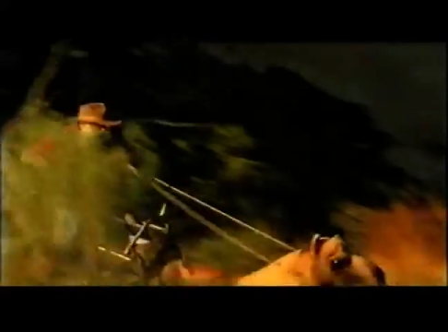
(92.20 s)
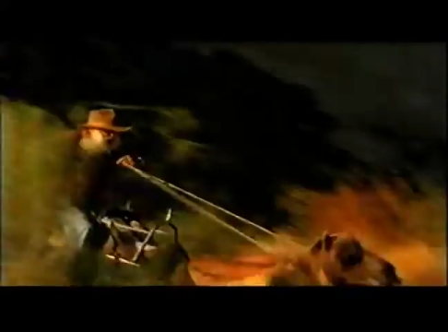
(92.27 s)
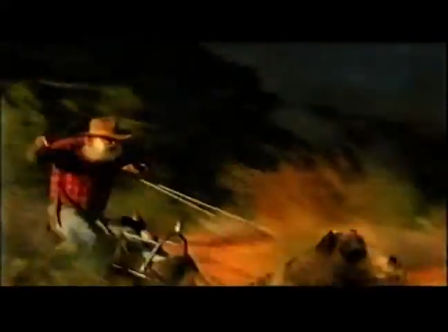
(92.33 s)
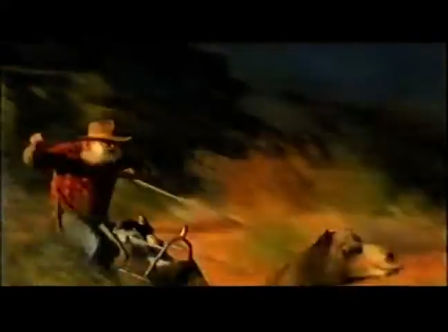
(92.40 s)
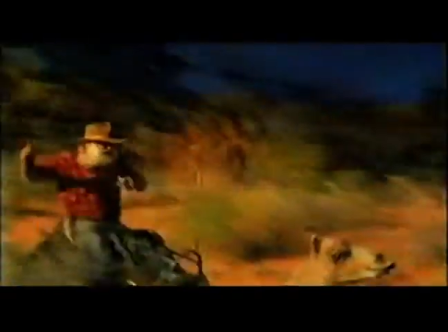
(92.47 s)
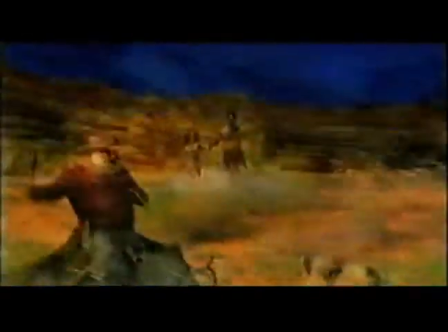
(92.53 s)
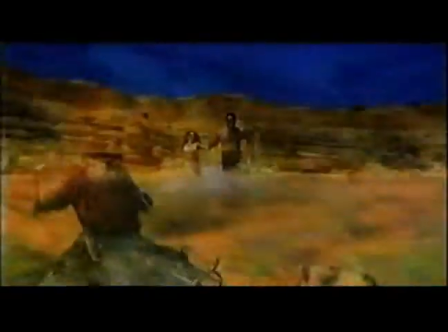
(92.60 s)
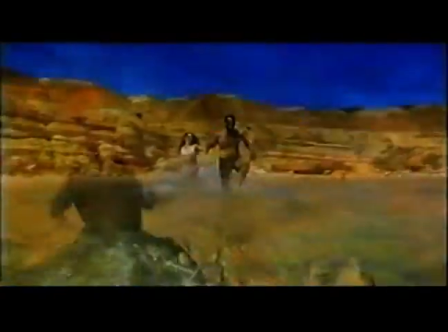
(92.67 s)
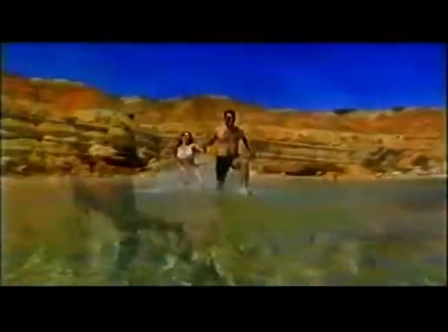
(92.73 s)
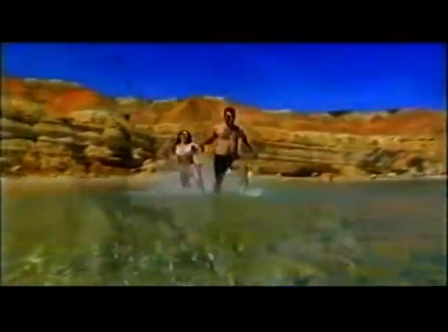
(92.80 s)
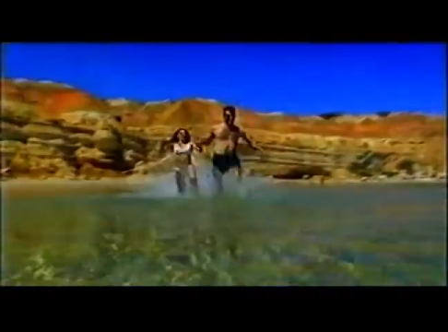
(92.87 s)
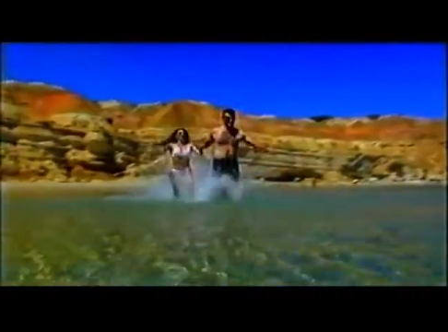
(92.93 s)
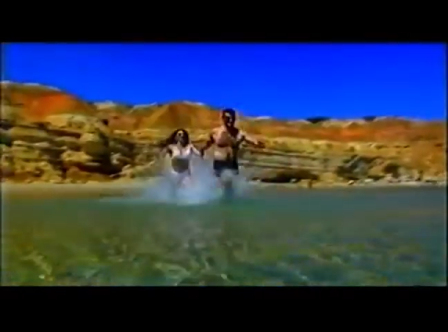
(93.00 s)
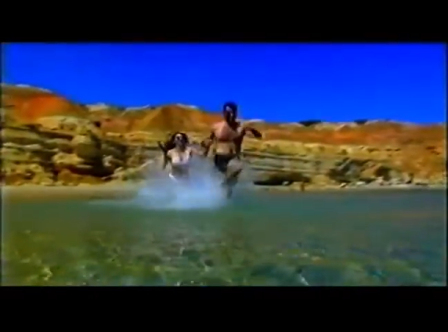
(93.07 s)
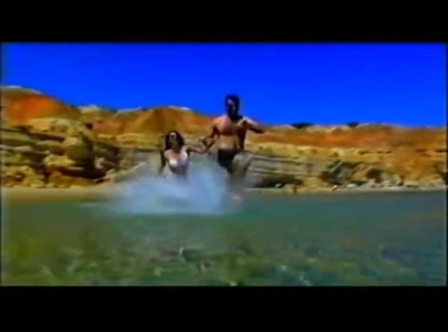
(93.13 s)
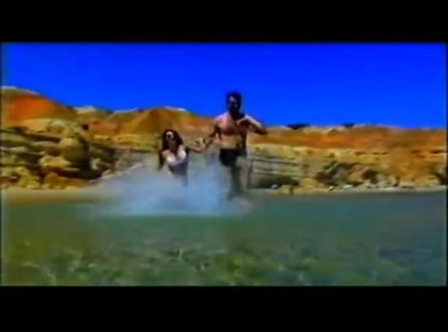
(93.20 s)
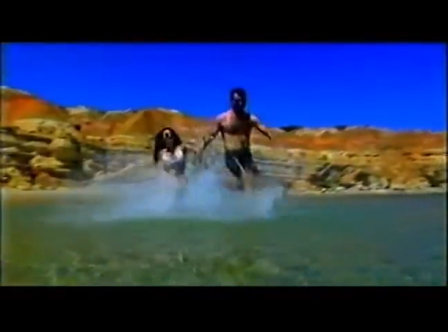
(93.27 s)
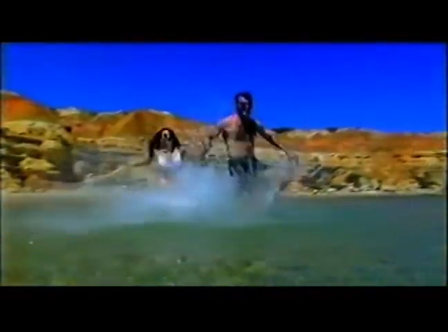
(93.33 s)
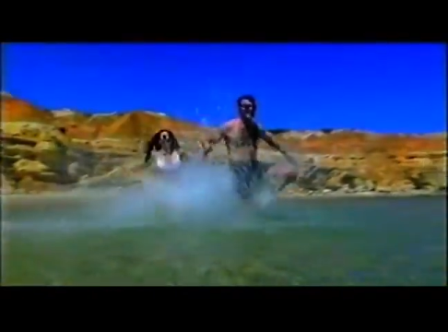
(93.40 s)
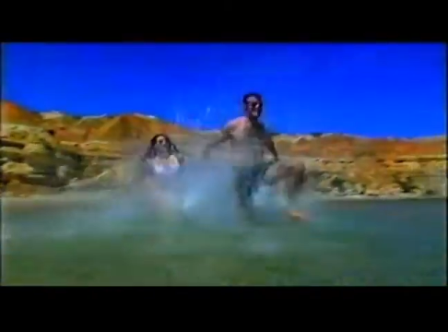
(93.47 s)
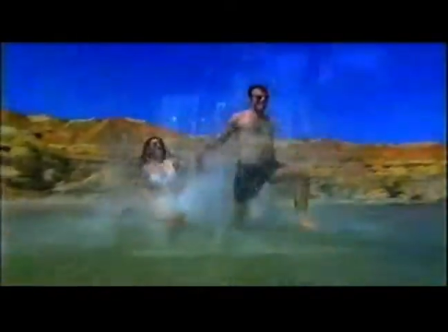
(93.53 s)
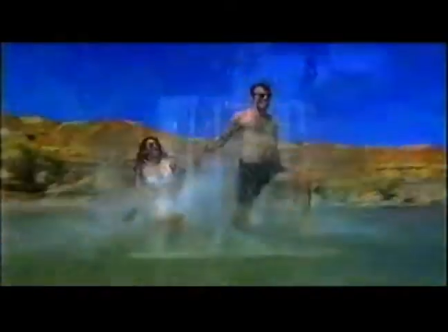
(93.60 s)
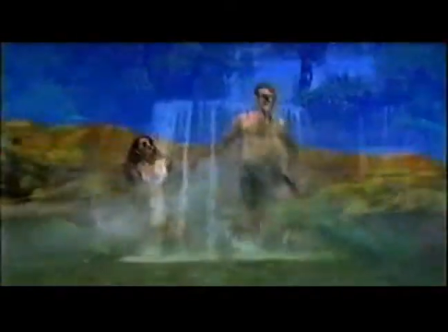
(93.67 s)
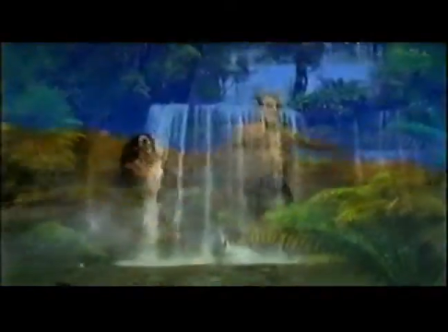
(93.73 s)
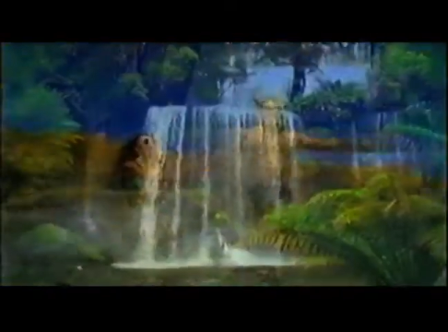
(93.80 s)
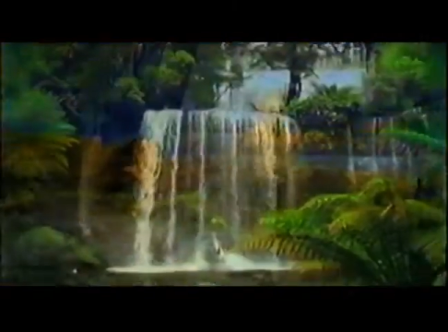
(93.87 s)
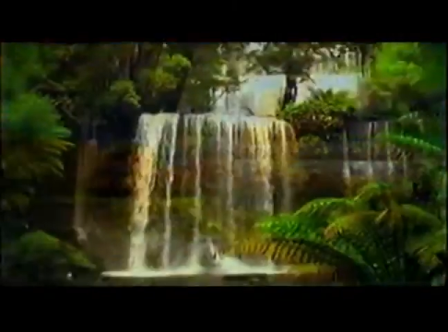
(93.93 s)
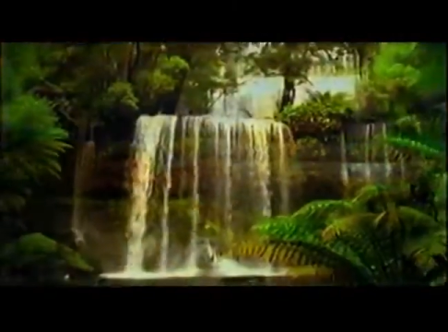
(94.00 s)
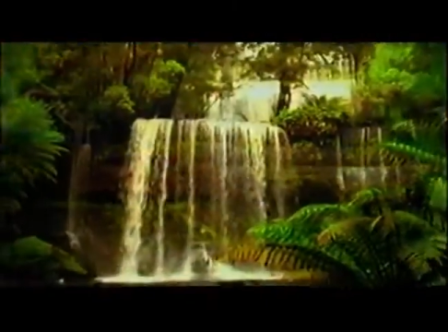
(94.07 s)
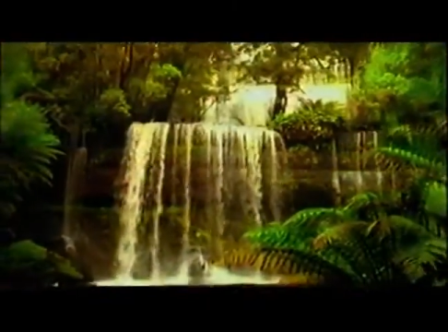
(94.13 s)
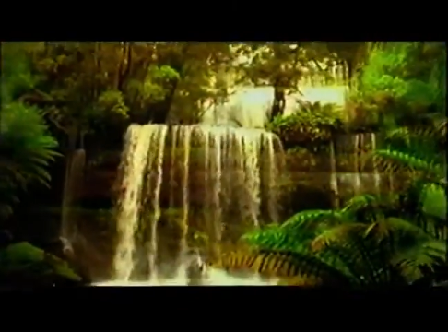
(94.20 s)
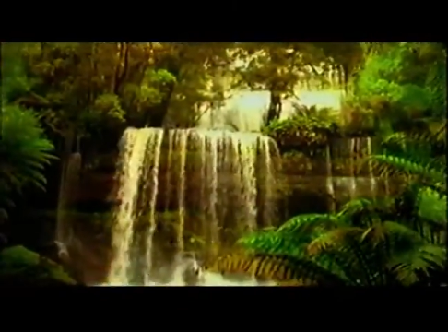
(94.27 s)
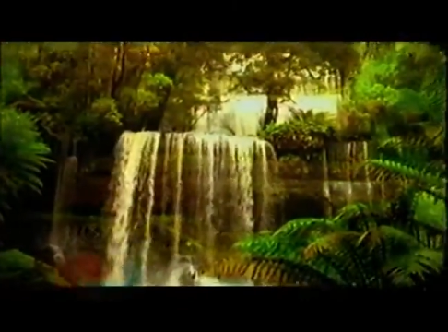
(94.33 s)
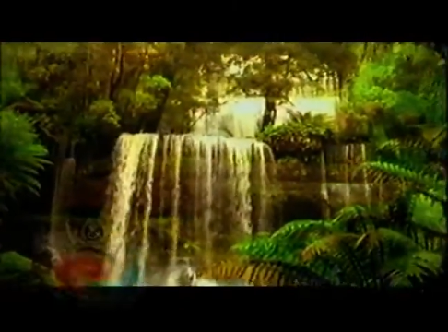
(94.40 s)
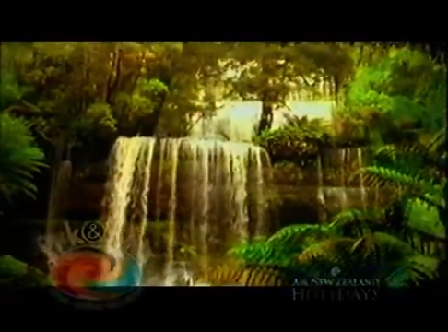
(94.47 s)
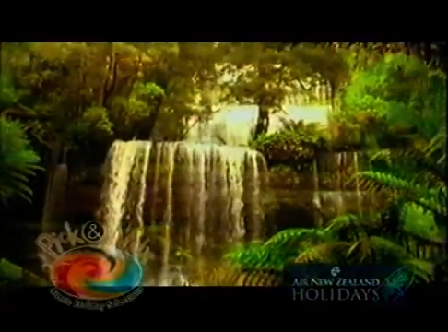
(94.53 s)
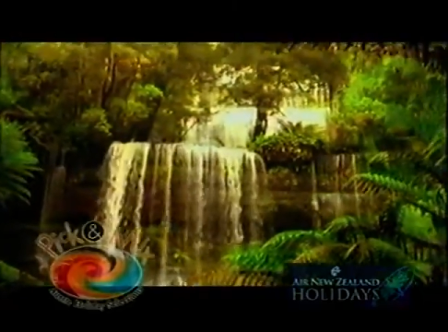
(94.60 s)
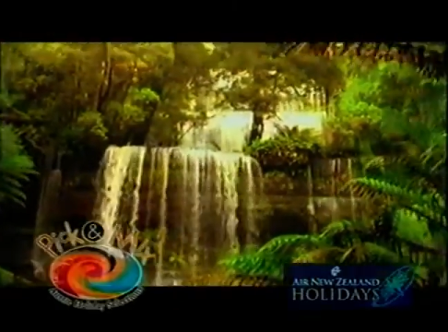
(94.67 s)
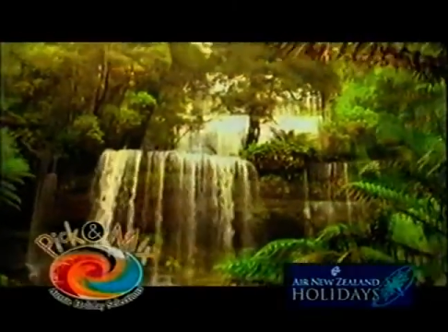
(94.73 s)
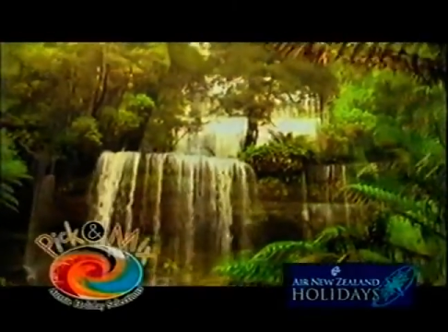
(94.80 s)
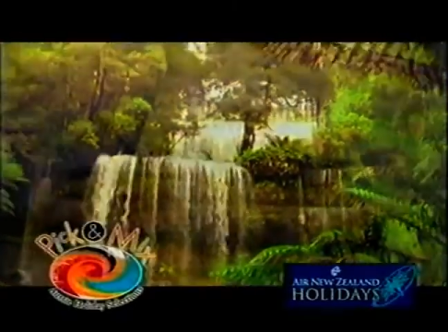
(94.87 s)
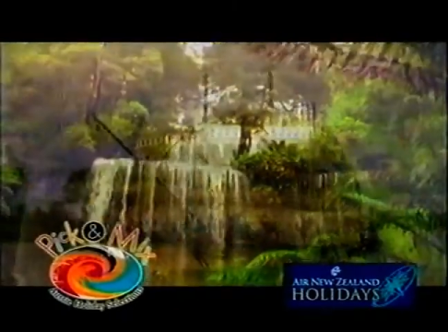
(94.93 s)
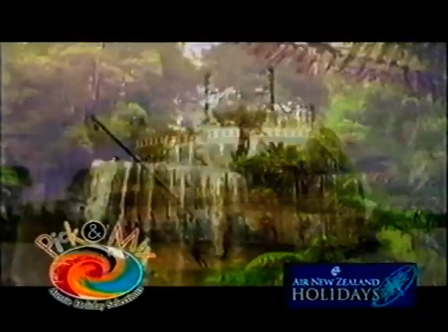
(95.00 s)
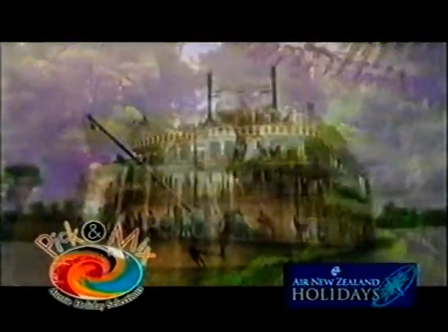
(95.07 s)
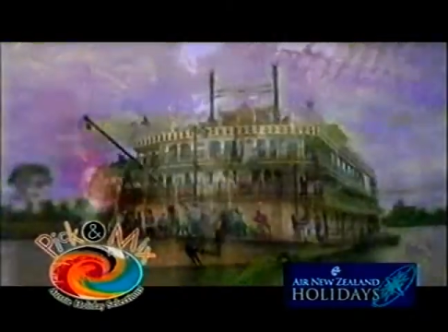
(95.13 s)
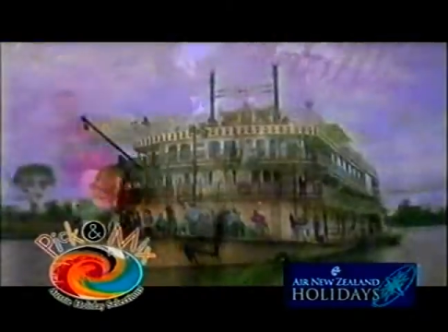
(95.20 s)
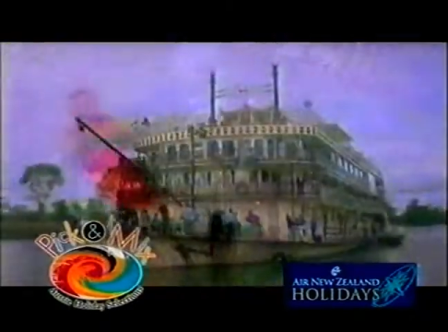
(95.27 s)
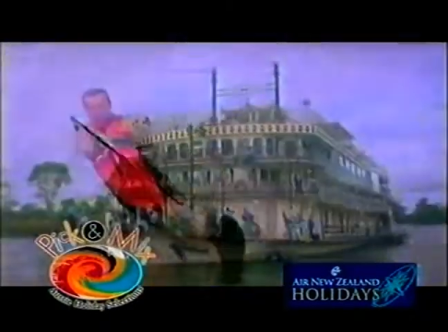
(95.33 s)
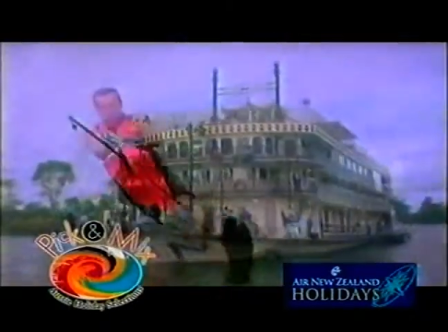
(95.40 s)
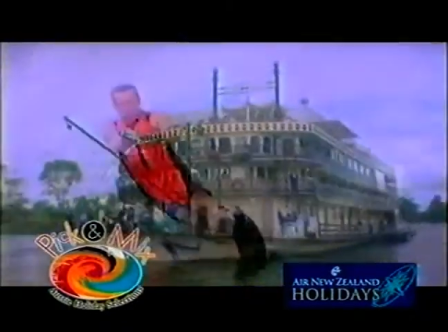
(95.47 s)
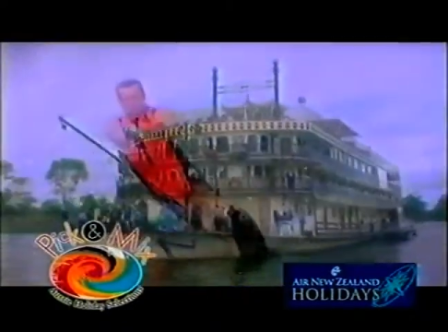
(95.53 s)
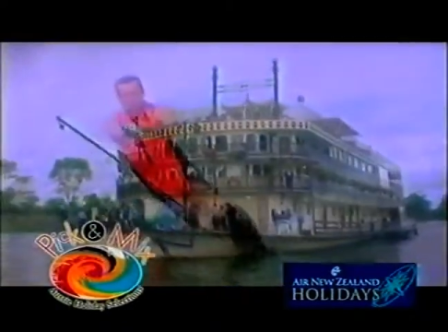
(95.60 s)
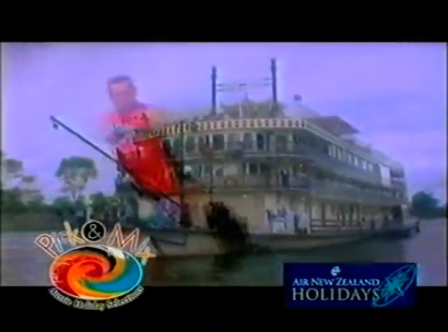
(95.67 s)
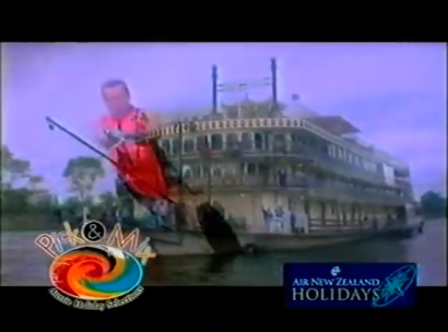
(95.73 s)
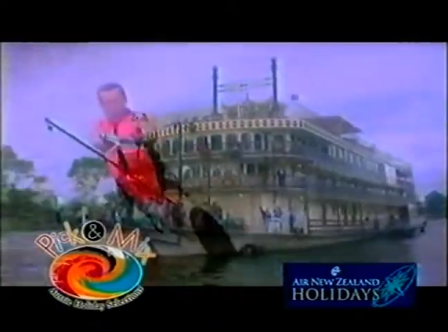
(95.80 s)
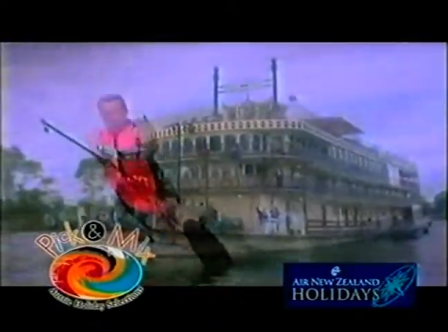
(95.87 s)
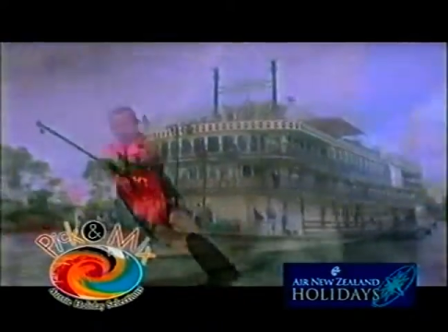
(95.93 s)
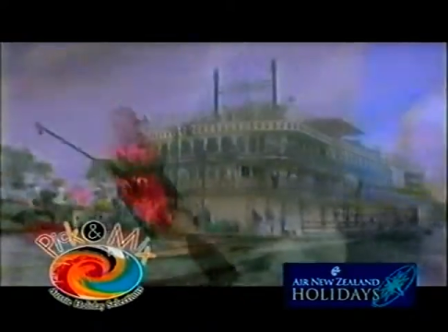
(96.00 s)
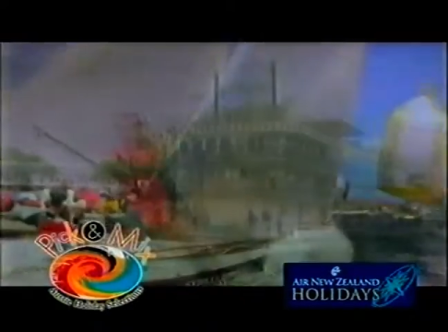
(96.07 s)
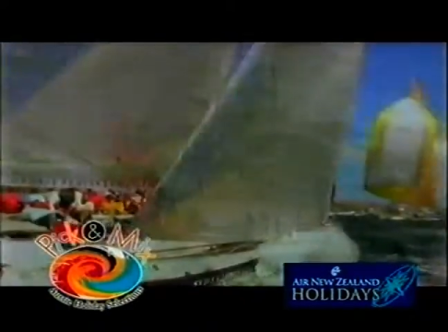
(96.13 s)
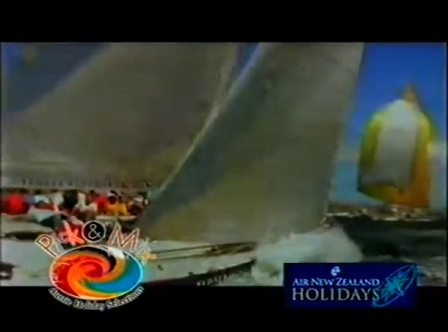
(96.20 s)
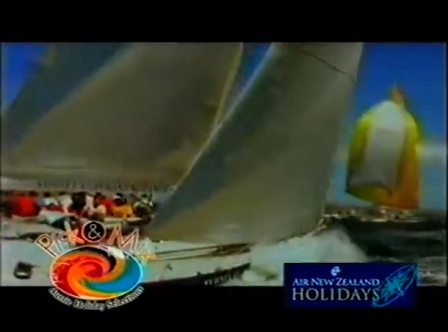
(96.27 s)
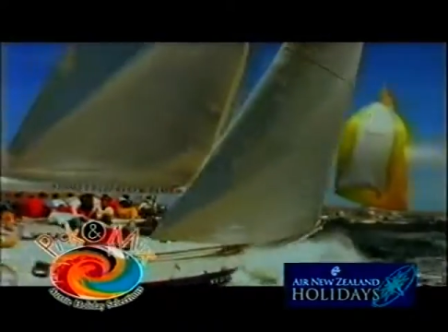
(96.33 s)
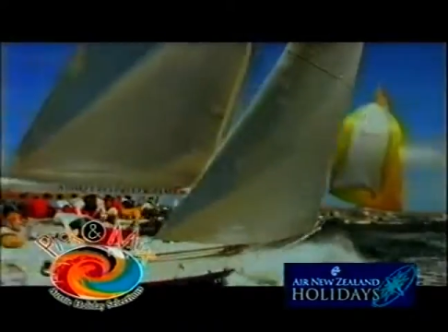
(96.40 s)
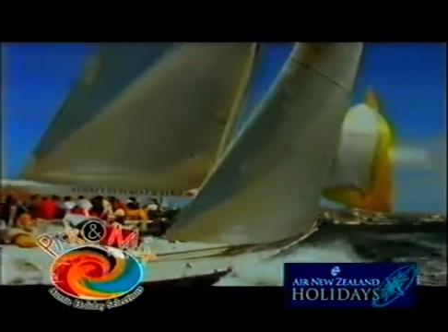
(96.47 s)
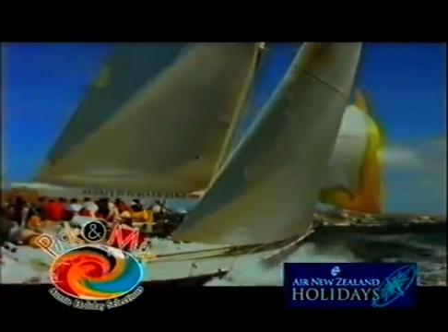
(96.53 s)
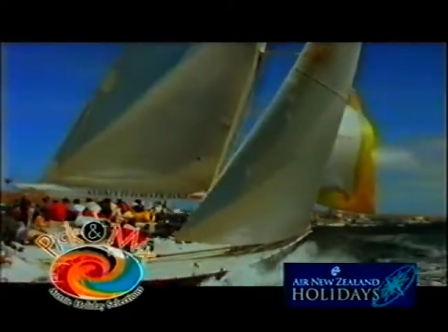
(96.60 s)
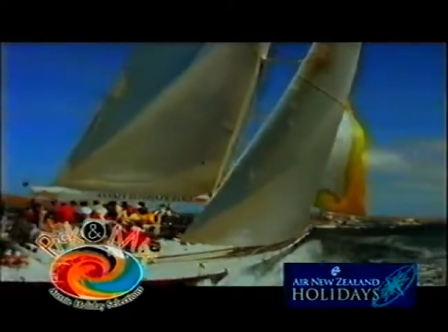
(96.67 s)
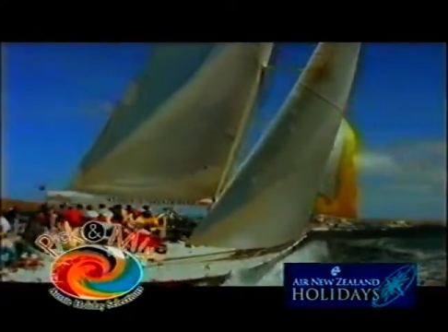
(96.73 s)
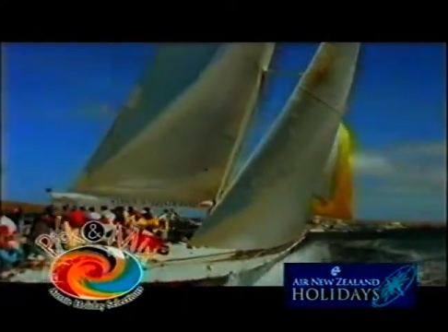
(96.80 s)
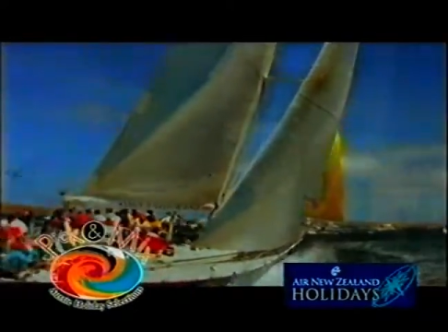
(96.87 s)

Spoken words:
No face is visible, so there are no lips to read.